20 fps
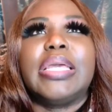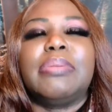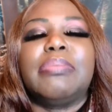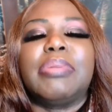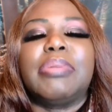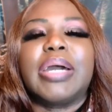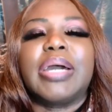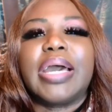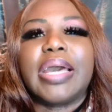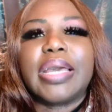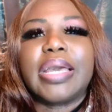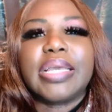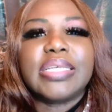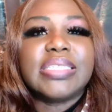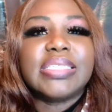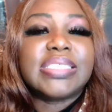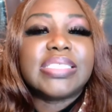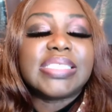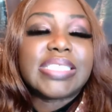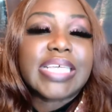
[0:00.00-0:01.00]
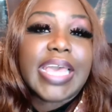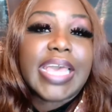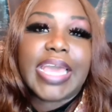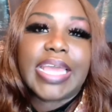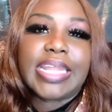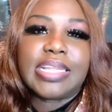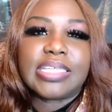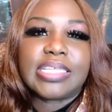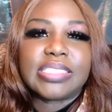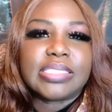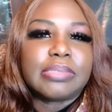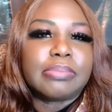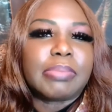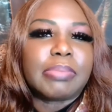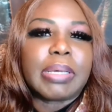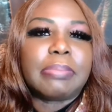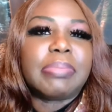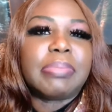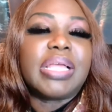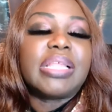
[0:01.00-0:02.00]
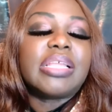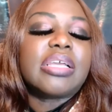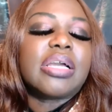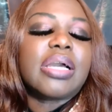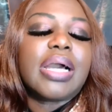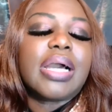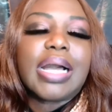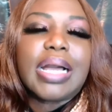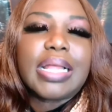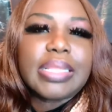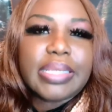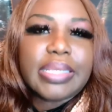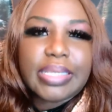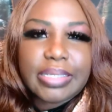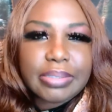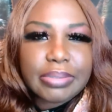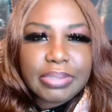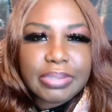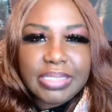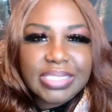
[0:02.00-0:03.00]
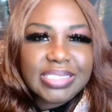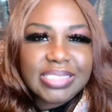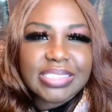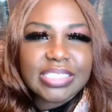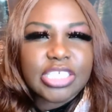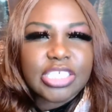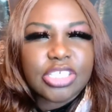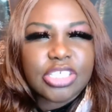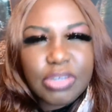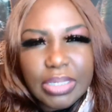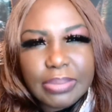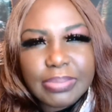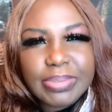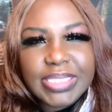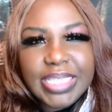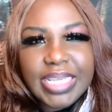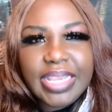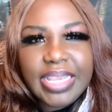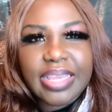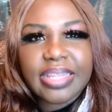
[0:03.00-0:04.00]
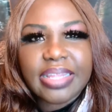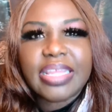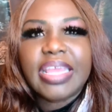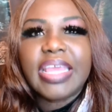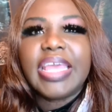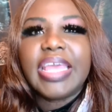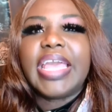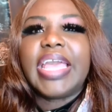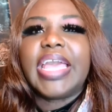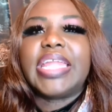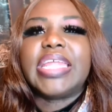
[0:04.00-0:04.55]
my sadness, my melancholiness, you know what I'm saying?